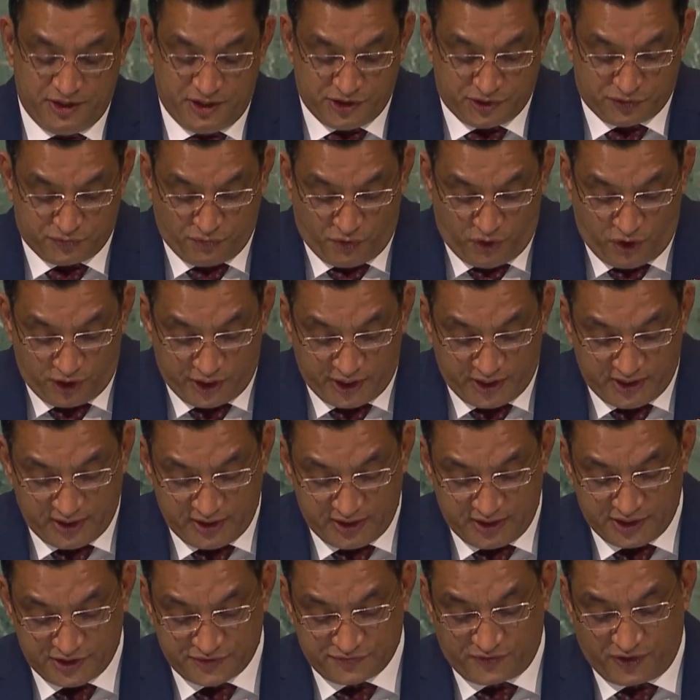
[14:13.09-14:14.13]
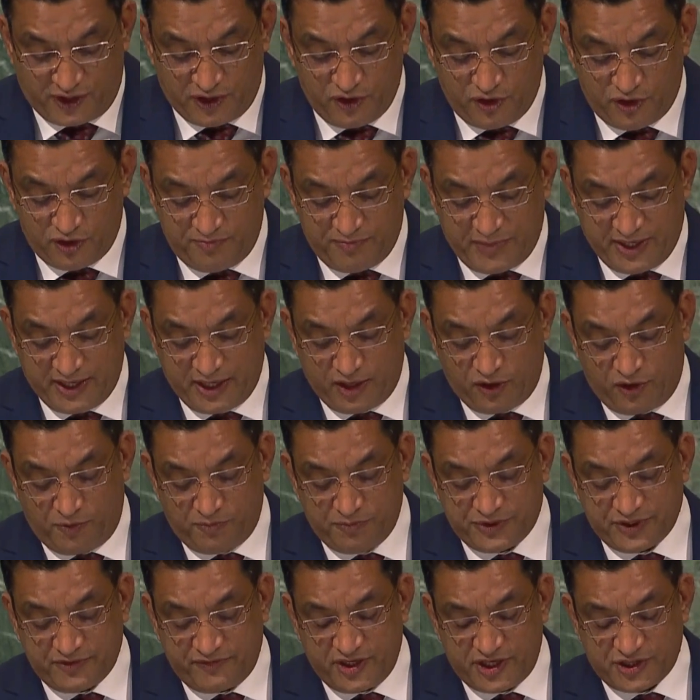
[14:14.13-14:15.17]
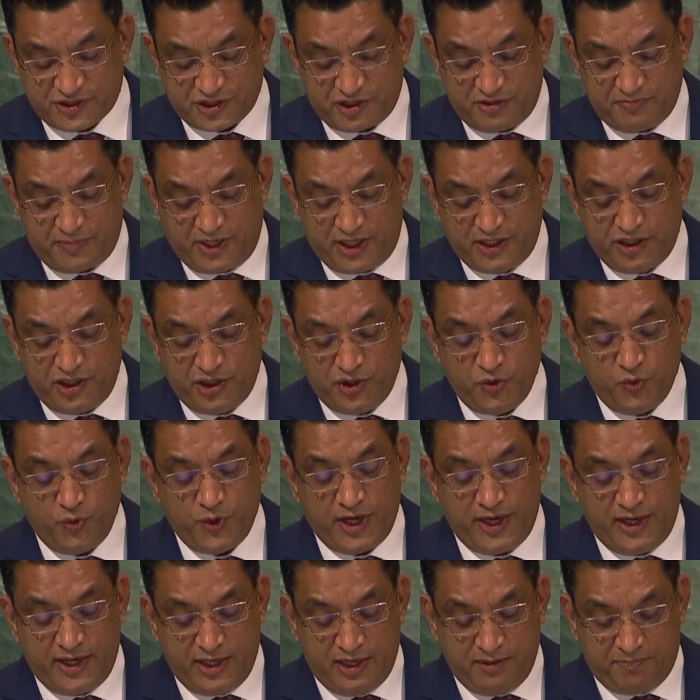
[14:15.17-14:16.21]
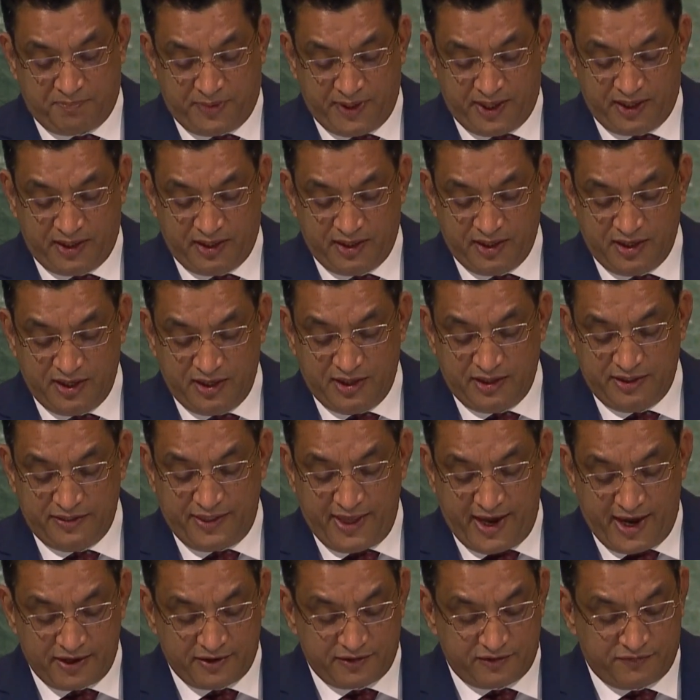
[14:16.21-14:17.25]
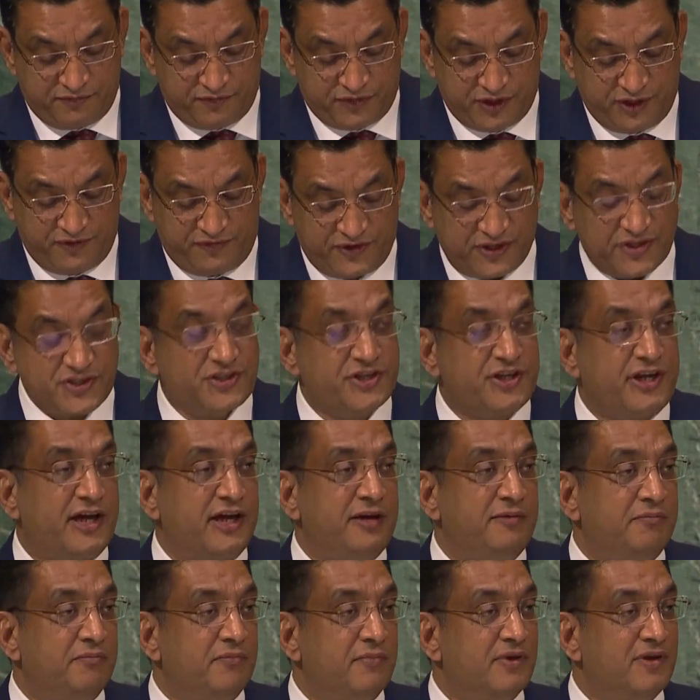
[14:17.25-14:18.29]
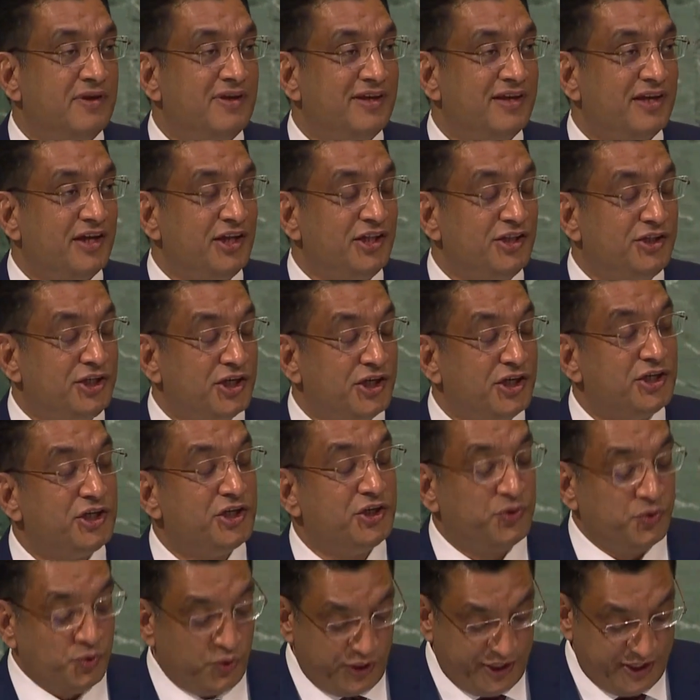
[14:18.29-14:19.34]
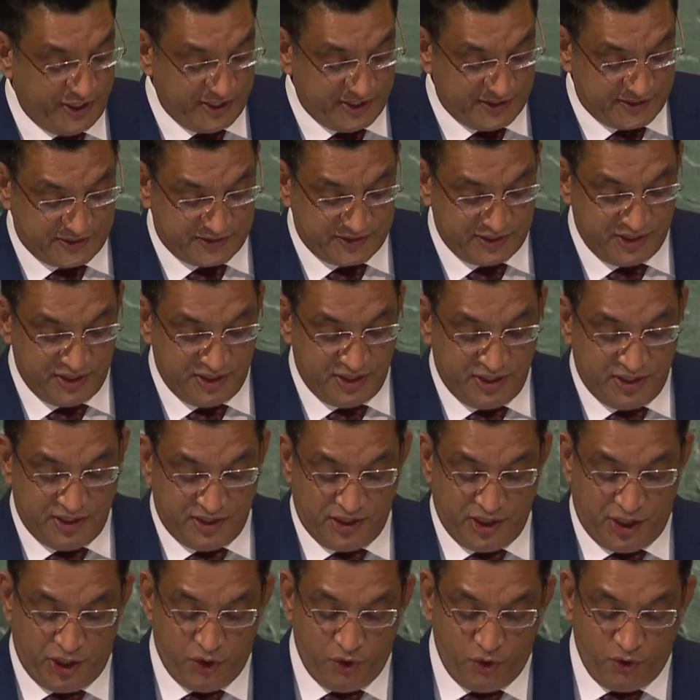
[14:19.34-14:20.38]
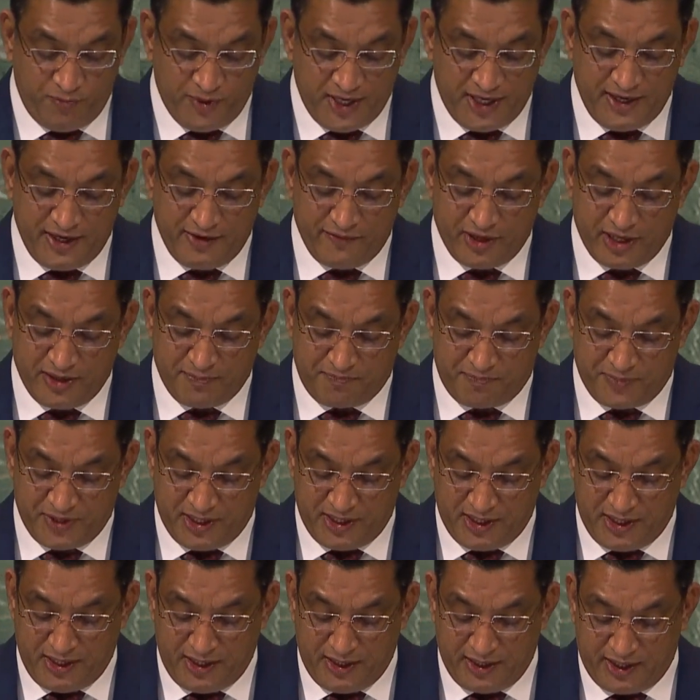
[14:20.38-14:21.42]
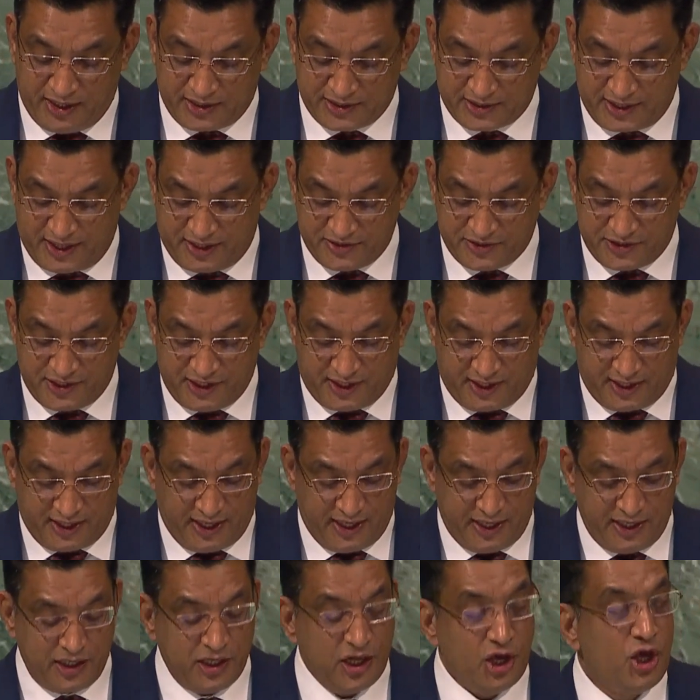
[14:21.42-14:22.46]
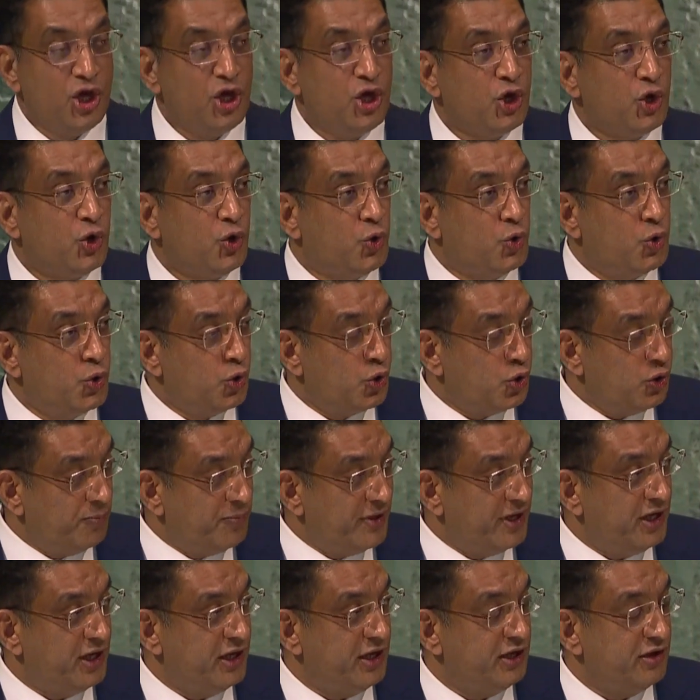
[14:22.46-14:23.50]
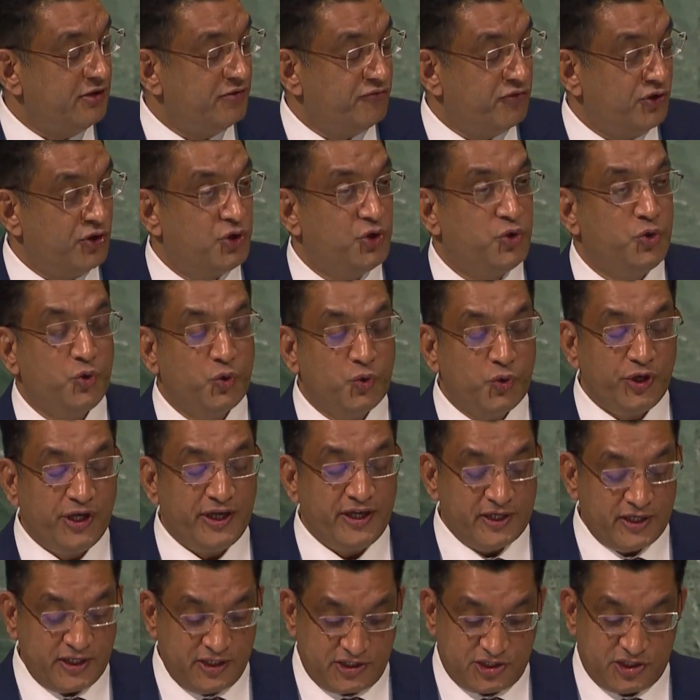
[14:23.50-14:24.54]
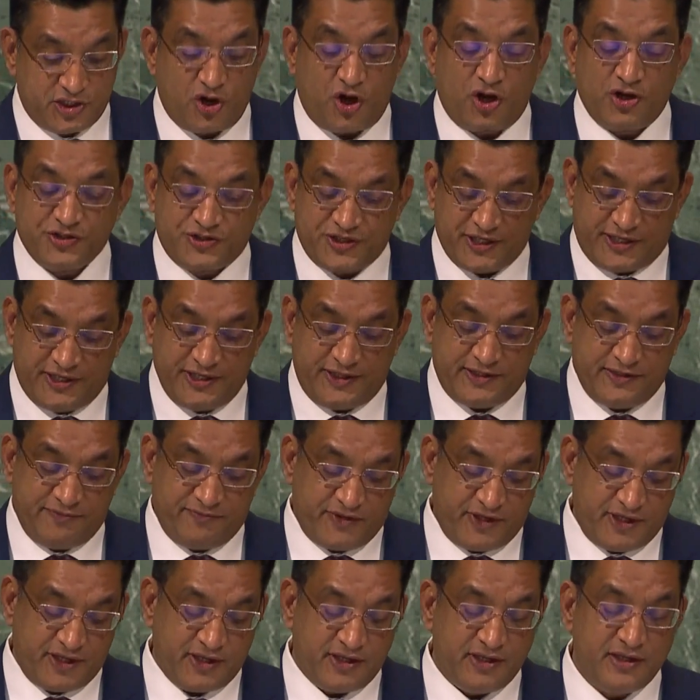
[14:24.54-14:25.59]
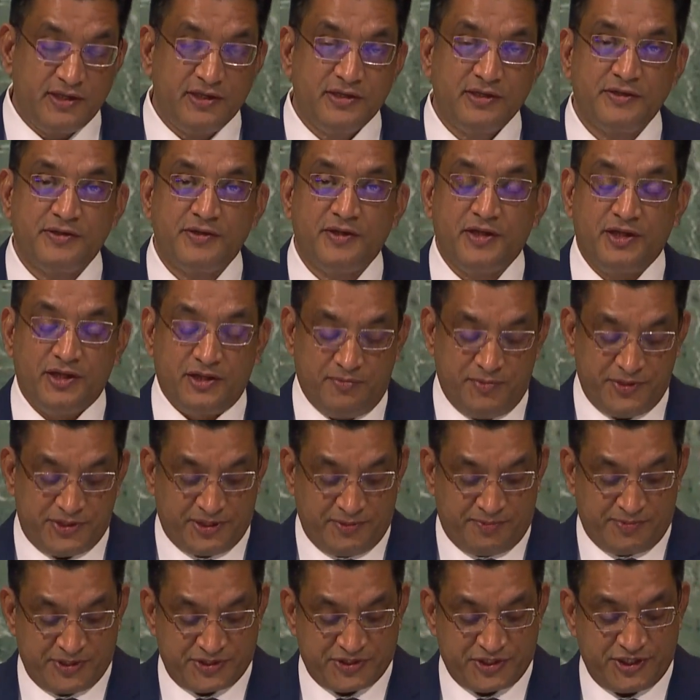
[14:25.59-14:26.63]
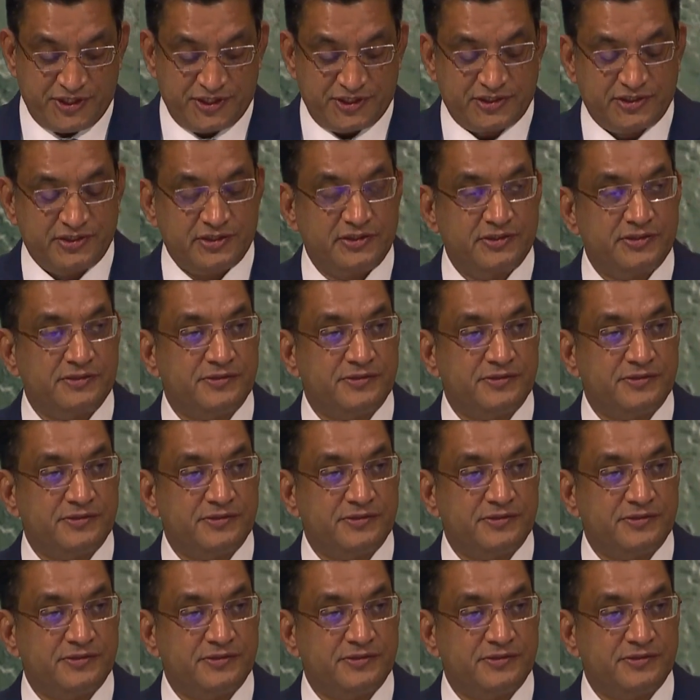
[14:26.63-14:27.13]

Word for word: This warning is followed by an observation by the UNDP that for the first time in 32 years, the Human Development Index has declined globally for two years consecutively. Mr. President,